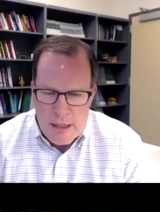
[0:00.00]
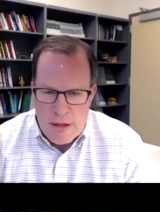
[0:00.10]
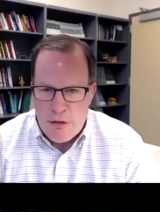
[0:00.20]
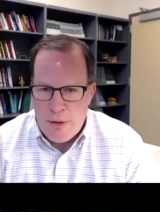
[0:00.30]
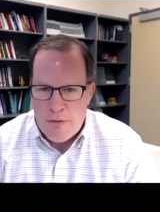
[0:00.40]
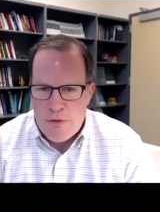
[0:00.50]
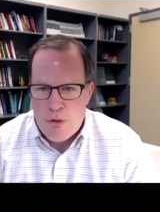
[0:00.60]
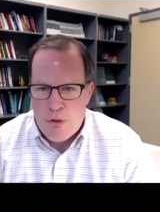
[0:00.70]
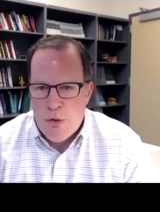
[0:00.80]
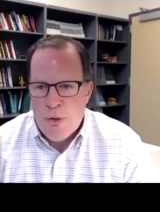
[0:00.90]
So we have
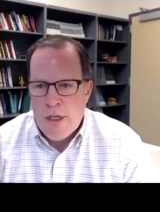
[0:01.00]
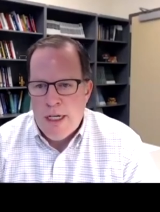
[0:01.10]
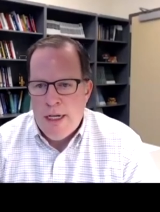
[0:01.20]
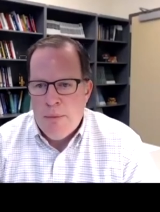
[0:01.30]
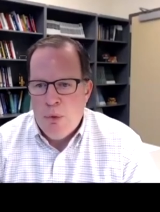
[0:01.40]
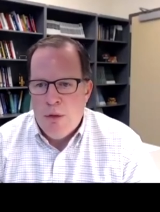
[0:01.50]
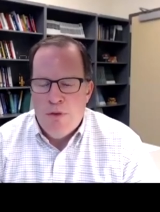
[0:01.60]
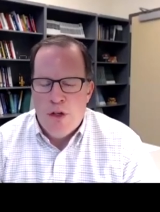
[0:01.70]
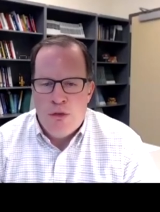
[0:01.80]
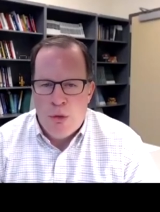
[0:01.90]
two more
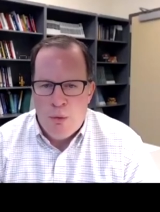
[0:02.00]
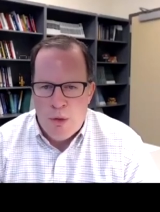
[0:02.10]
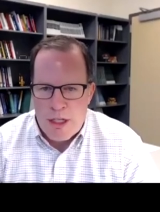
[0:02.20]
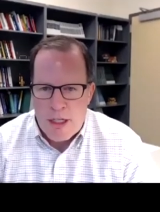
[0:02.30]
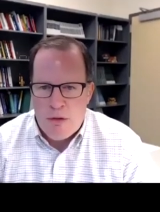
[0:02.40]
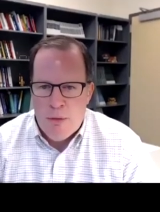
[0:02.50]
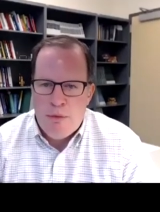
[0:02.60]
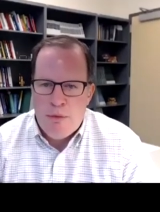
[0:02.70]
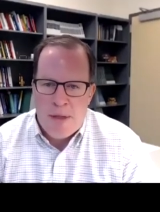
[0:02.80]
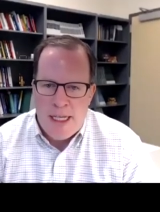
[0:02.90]
virtual working
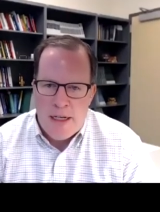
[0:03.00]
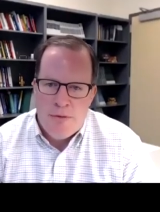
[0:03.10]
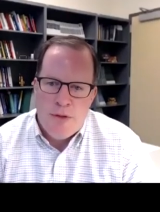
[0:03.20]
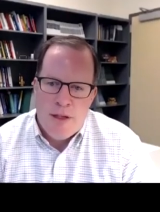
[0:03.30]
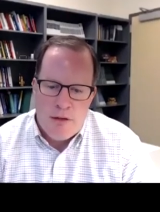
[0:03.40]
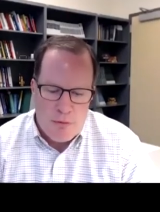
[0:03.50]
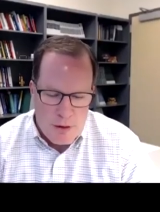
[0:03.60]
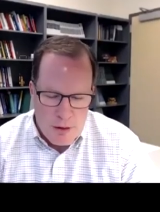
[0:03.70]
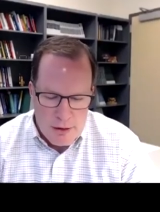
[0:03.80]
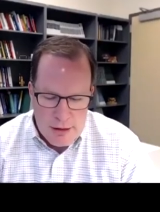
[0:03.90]
groups planned for this
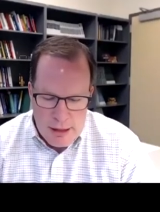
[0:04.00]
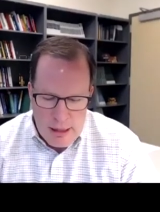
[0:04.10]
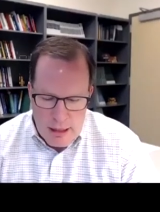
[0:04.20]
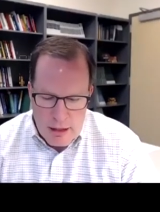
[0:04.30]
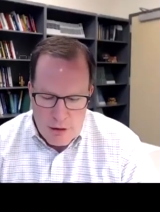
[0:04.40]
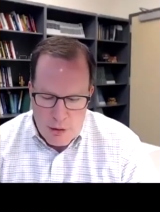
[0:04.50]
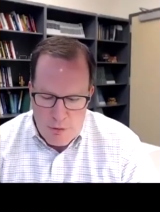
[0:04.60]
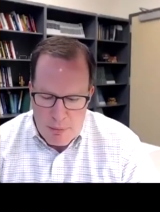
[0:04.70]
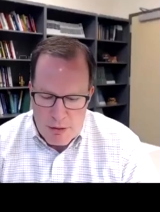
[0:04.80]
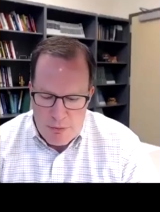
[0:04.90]
fall. On
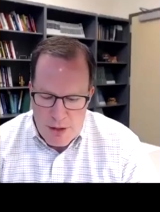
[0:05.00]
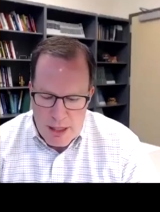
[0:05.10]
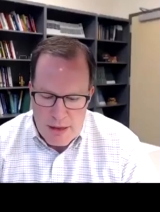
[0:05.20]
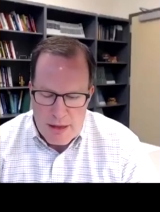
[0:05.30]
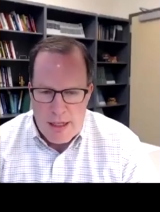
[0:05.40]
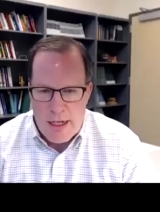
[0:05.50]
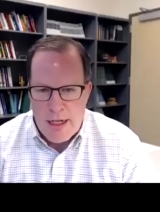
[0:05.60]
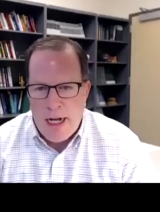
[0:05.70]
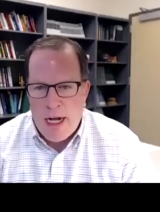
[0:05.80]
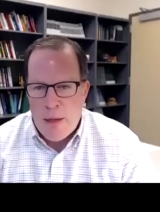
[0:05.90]
November 5th,
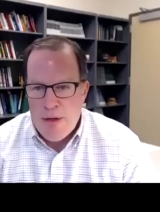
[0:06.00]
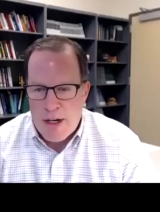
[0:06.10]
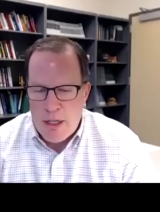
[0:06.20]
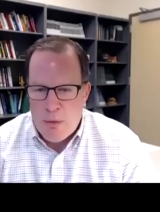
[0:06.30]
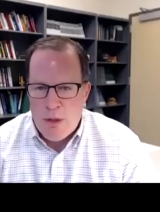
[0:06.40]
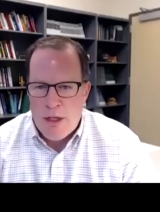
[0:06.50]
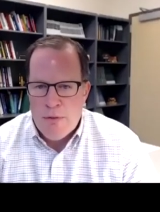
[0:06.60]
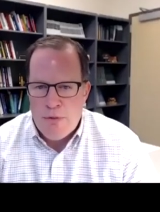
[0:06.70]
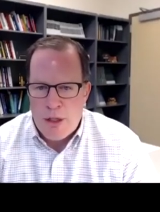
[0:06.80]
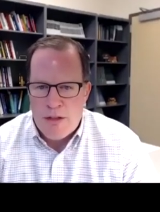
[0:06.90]
I'll be running one
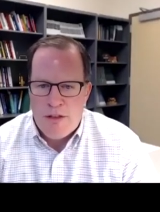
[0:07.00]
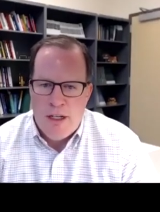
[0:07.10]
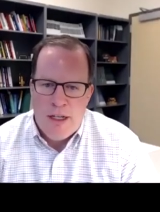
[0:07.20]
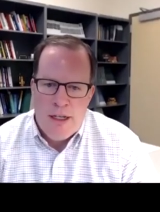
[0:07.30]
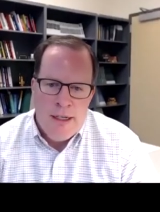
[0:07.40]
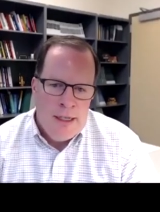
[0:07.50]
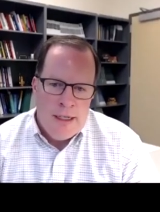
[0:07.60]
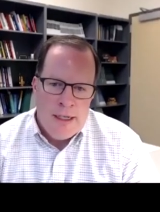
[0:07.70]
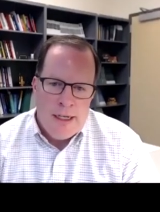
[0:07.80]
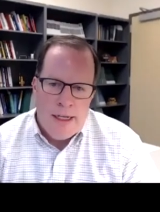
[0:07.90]
focused on
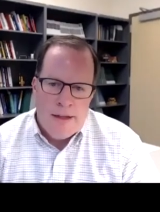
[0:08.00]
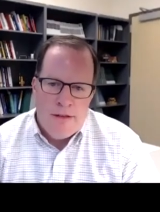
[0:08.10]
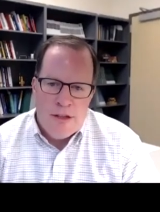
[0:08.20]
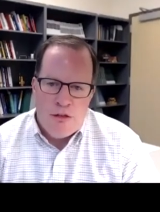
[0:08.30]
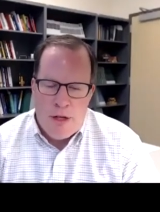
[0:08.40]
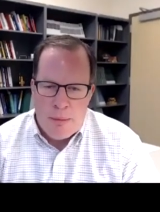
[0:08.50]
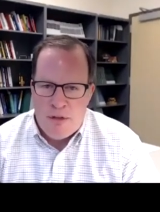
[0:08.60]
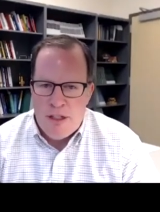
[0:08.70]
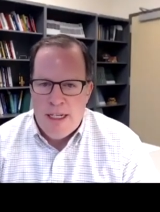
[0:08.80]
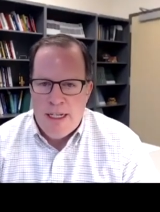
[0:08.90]
uh,
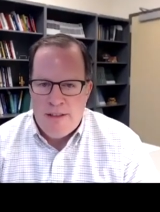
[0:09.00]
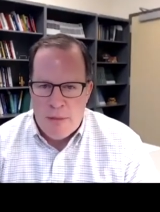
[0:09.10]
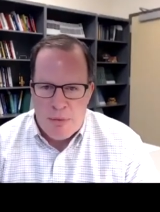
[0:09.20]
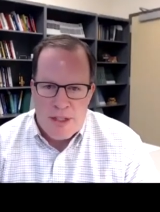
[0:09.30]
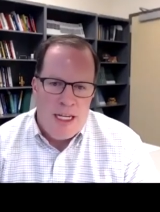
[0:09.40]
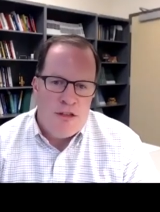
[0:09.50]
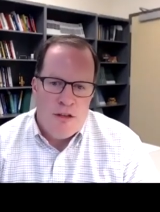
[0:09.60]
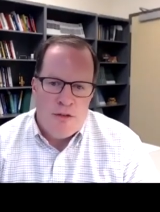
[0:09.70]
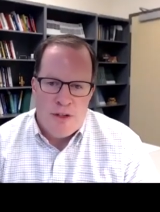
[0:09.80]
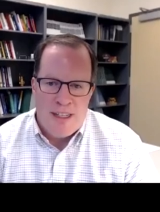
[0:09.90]
disruption and its
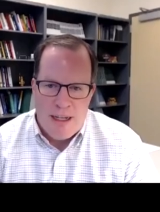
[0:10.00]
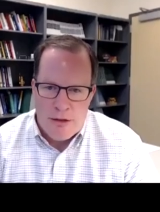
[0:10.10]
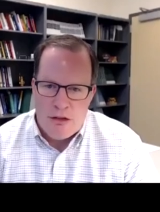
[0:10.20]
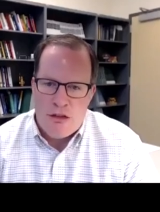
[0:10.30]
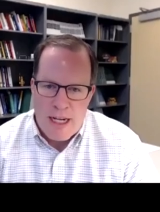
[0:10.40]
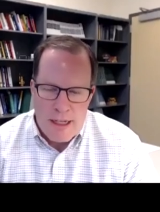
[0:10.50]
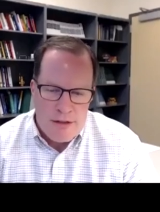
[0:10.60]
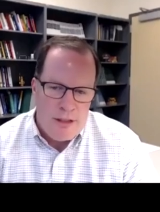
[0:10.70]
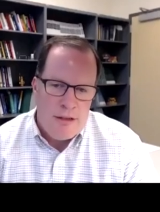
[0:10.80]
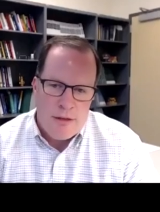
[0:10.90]
implications for talent
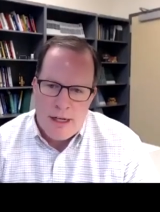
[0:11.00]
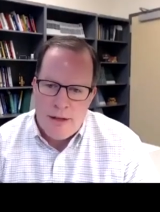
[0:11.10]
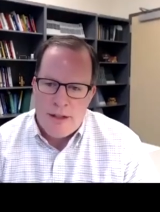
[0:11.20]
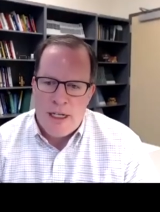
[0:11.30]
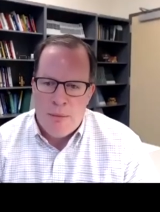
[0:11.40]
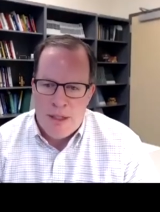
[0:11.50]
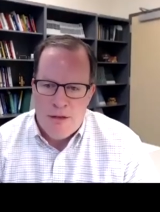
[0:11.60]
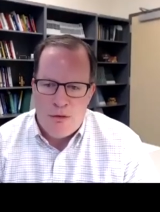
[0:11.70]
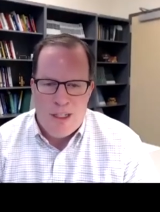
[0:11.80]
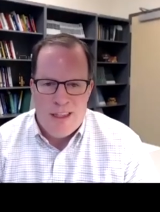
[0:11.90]
strategy. So, how are
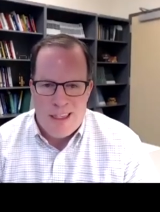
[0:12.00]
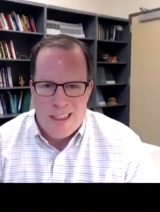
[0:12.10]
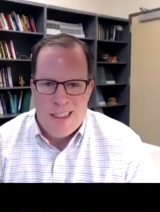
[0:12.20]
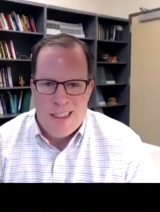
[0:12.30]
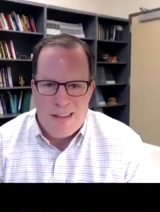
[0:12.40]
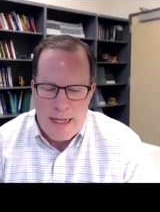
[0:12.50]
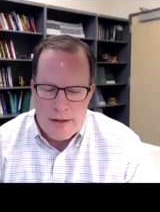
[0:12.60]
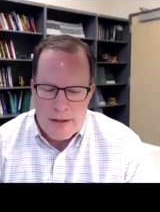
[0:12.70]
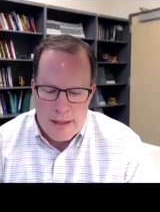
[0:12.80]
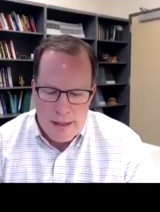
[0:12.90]
companies rethinking
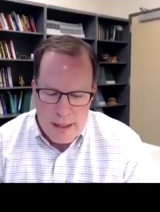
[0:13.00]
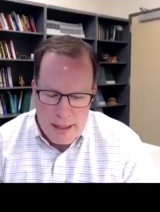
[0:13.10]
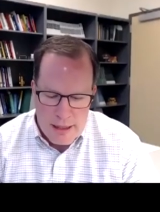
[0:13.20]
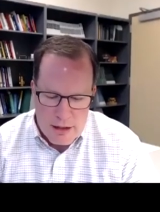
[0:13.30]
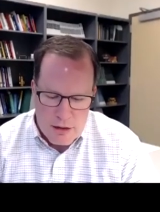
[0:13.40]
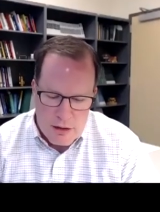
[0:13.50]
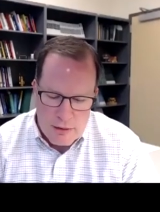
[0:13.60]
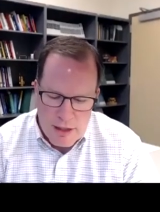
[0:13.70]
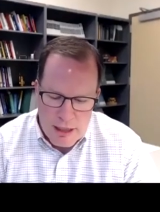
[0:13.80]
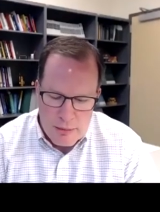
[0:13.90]
talent uh, in the current
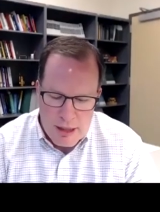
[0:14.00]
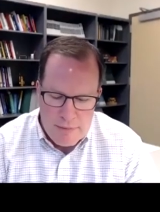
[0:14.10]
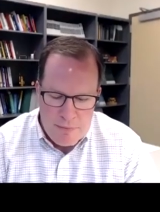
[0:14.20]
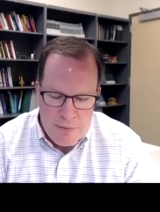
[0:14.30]
environment?